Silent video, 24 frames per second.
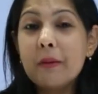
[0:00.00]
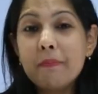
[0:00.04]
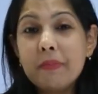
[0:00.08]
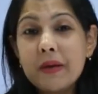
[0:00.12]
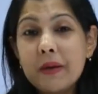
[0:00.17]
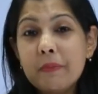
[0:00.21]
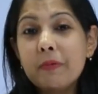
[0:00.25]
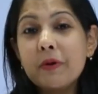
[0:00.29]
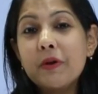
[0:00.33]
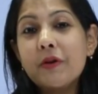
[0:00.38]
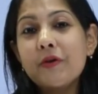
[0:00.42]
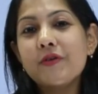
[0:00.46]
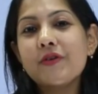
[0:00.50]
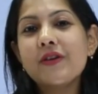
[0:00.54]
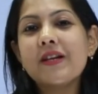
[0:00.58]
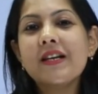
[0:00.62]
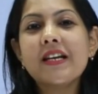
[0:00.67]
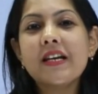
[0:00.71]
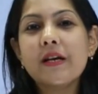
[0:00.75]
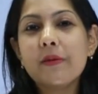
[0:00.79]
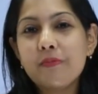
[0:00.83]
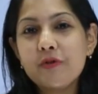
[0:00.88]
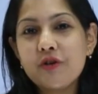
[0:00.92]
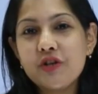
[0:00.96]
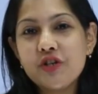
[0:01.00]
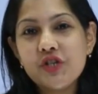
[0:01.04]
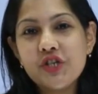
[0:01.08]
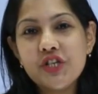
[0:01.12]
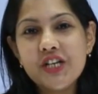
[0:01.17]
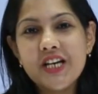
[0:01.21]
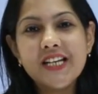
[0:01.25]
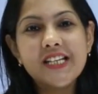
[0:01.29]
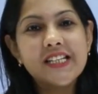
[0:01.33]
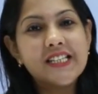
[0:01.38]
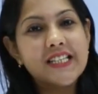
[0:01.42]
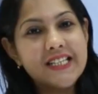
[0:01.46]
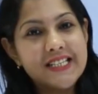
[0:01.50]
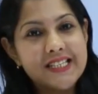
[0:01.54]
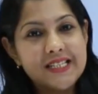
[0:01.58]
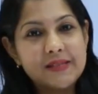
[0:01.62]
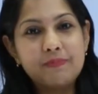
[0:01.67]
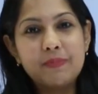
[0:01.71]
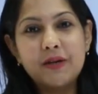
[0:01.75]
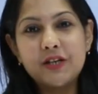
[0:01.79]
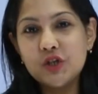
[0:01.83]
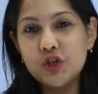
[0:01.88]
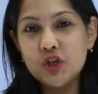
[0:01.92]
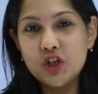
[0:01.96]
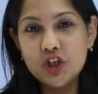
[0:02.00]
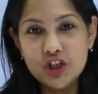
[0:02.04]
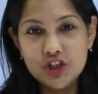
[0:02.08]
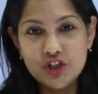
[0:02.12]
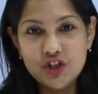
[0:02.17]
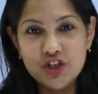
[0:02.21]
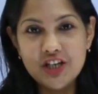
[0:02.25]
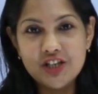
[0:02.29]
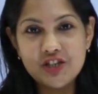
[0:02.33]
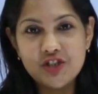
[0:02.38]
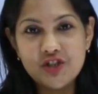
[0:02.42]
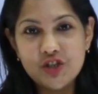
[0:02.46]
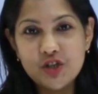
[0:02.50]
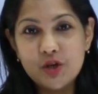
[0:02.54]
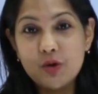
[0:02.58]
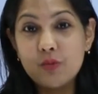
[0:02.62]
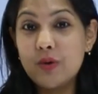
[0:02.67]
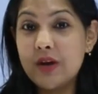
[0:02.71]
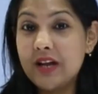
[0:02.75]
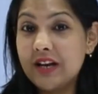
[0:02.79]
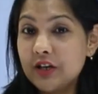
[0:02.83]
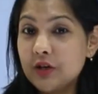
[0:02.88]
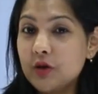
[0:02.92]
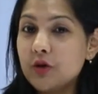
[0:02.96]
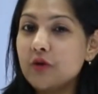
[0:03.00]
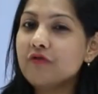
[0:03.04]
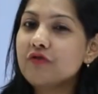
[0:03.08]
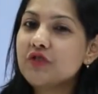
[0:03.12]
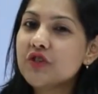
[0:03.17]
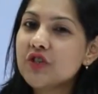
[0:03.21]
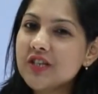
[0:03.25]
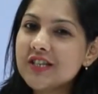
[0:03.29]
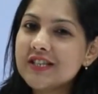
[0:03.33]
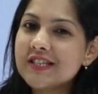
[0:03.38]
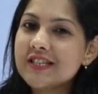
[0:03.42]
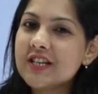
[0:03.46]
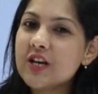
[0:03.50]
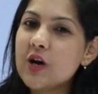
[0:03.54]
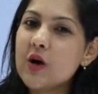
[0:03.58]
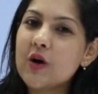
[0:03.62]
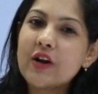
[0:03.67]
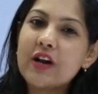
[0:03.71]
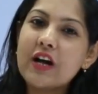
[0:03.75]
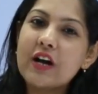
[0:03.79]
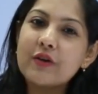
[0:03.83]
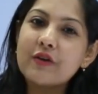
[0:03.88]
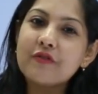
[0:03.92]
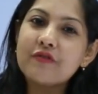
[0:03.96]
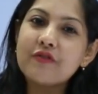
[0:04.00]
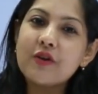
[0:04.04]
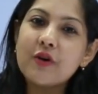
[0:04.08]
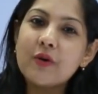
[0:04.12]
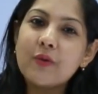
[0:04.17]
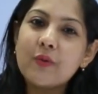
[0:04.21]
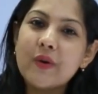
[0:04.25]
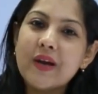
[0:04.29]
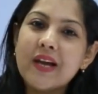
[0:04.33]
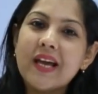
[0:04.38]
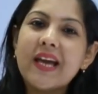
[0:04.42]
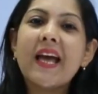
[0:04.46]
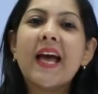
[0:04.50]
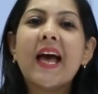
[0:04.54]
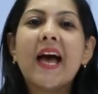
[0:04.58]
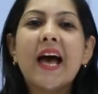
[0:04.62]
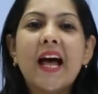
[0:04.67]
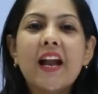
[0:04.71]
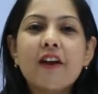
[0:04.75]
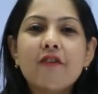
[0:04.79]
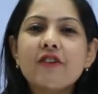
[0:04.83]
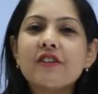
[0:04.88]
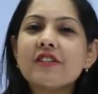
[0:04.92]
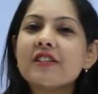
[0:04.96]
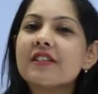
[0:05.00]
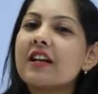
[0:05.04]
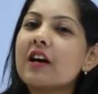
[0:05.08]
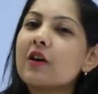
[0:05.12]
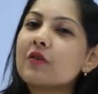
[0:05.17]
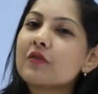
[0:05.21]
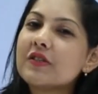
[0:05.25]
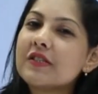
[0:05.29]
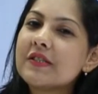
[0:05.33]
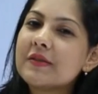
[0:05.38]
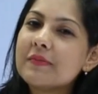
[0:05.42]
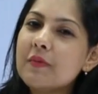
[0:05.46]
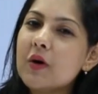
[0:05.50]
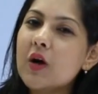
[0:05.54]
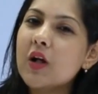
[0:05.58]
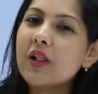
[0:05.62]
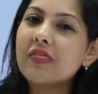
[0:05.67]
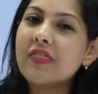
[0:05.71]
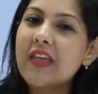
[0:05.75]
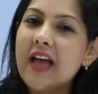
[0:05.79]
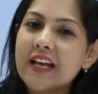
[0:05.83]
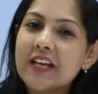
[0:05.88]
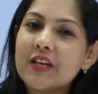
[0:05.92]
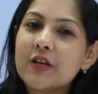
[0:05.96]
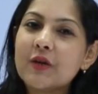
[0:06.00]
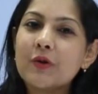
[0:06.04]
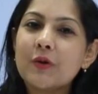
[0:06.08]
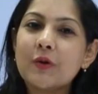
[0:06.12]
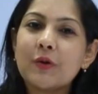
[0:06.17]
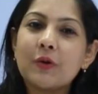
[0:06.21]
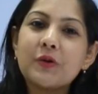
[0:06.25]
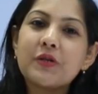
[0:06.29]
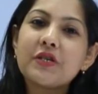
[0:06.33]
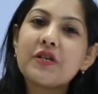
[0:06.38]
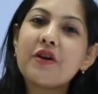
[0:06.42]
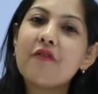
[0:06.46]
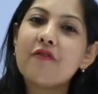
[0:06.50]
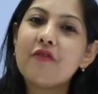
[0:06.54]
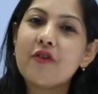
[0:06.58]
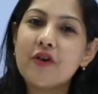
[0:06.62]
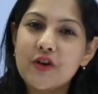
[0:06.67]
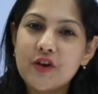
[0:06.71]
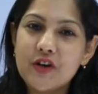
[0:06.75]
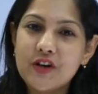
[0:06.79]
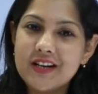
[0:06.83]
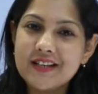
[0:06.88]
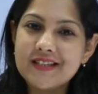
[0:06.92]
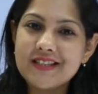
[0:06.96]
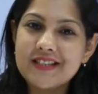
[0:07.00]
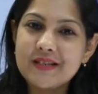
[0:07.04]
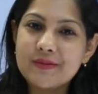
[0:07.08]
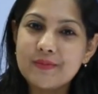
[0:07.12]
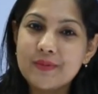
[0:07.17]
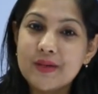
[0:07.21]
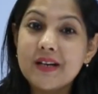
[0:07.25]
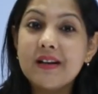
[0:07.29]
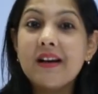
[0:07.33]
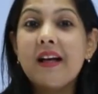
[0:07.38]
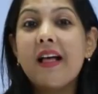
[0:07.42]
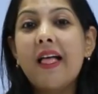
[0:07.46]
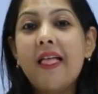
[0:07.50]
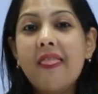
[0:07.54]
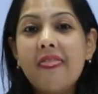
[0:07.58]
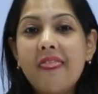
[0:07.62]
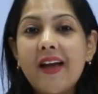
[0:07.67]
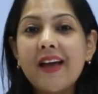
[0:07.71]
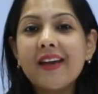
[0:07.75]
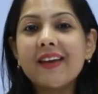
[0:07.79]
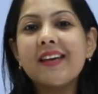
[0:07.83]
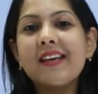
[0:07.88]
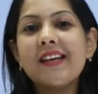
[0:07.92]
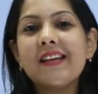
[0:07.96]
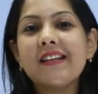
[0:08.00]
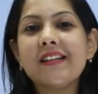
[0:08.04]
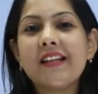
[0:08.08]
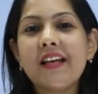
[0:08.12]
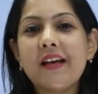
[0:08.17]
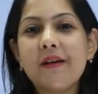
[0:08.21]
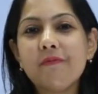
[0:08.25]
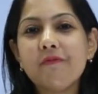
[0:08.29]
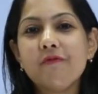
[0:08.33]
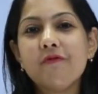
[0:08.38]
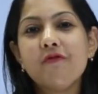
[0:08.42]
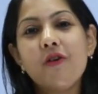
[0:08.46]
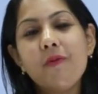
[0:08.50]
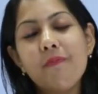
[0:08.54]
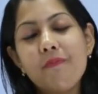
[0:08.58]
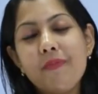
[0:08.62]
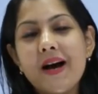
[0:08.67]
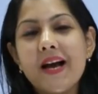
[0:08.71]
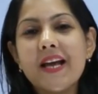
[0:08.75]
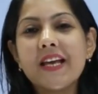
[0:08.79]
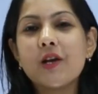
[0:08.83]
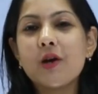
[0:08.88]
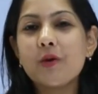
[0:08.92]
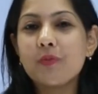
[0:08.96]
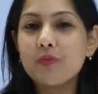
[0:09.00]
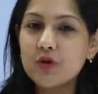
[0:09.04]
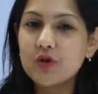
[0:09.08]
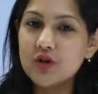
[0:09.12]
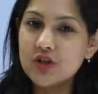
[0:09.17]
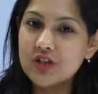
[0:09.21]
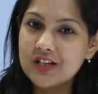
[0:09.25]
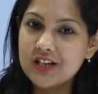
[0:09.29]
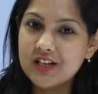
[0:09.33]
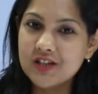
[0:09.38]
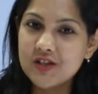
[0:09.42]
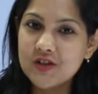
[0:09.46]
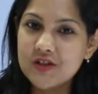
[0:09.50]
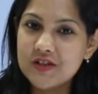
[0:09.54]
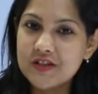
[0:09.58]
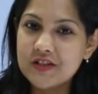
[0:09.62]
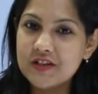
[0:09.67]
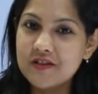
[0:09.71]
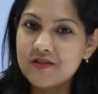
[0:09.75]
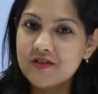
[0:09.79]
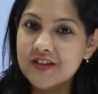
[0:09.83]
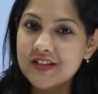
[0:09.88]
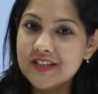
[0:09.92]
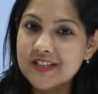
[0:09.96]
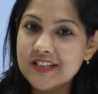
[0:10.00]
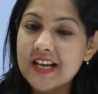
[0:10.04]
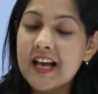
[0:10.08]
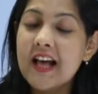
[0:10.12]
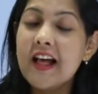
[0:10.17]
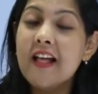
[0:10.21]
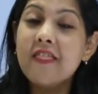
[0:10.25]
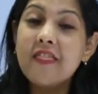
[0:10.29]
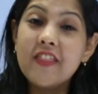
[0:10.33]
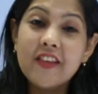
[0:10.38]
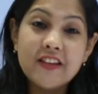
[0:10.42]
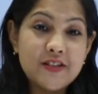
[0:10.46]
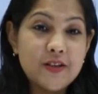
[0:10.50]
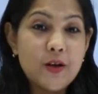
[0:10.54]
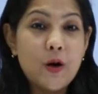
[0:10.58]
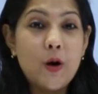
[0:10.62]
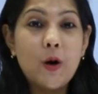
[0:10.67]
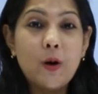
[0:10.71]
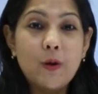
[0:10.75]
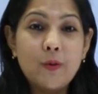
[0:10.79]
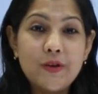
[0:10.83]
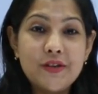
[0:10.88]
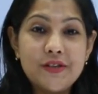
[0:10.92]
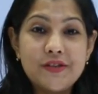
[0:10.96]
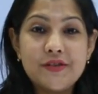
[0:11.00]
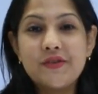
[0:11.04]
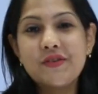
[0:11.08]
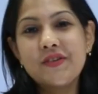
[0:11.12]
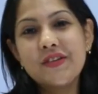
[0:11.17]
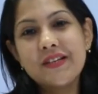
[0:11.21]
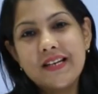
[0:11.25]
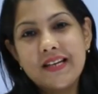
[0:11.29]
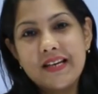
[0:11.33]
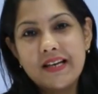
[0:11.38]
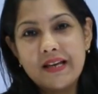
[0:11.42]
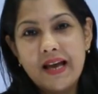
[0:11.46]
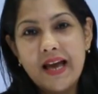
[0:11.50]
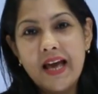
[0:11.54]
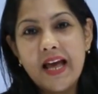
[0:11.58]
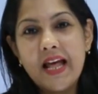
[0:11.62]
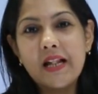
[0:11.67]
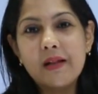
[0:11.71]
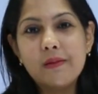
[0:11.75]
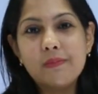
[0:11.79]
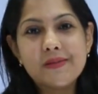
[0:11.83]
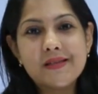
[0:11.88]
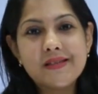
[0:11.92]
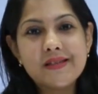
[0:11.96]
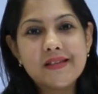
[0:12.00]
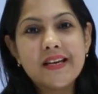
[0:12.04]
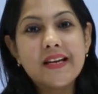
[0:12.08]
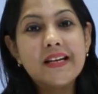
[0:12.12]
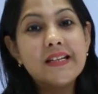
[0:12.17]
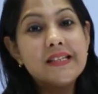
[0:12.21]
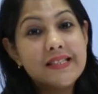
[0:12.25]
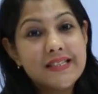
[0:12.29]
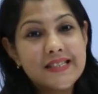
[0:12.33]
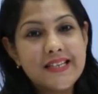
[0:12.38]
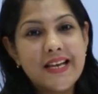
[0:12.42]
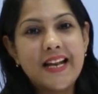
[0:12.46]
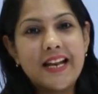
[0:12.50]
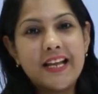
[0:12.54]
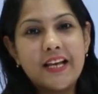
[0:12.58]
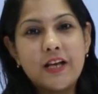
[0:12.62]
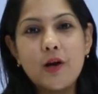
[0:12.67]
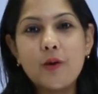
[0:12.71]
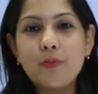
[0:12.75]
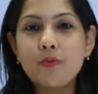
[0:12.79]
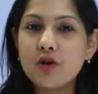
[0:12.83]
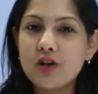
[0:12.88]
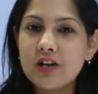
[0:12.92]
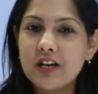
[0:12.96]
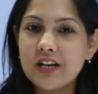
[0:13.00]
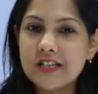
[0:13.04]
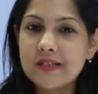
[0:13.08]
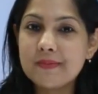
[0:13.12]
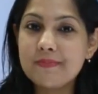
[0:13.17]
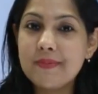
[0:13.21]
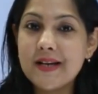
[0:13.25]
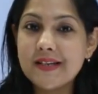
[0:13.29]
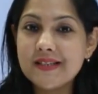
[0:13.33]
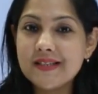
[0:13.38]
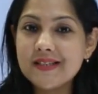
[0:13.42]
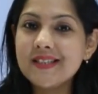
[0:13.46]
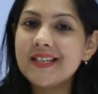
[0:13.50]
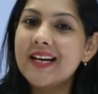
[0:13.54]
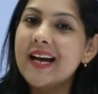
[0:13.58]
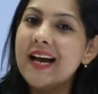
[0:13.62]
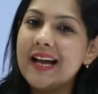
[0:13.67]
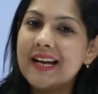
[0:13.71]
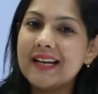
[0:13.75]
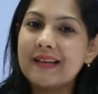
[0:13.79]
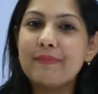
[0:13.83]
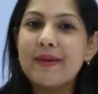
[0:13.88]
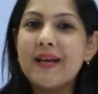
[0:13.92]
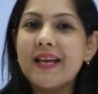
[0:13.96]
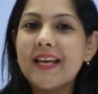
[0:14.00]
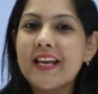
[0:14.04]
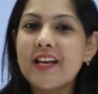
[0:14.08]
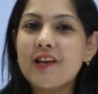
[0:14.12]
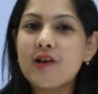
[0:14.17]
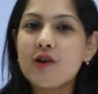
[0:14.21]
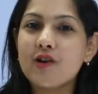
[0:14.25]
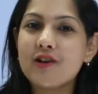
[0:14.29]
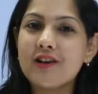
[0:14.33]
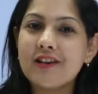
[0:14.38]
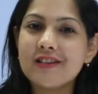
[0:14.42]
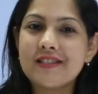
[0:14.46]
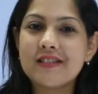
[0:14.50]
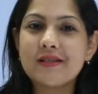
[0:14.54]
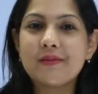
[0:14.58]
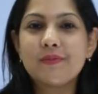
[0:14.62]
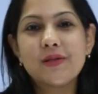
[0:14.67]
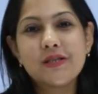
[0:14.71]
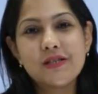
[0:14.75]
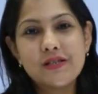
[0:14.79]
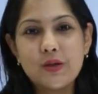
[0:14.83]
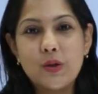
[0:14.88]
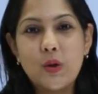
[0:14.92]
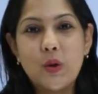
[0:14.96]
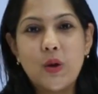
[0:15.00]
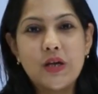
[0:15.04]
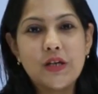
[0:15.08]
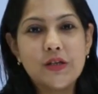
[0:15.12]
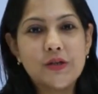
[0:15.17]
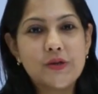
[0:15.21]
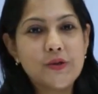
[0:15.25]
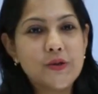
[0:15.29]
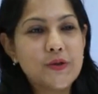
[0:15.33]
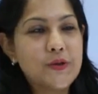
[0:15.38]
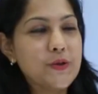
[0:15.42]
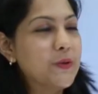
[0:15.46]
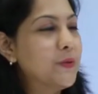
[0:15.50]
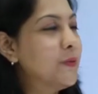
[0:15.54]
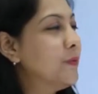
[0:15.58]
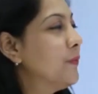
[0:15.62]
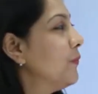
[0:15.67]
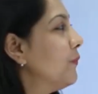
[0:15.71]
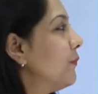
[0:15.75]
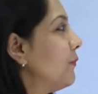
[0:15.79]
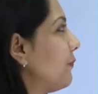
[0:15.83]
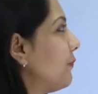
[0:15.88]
People really appreciate this particular gesture wherein you've just gone out of your way and written out a small thank you note for your customer, thanking them for buying your product or service. This always really helps in selling your products better and making your customers loyal to you.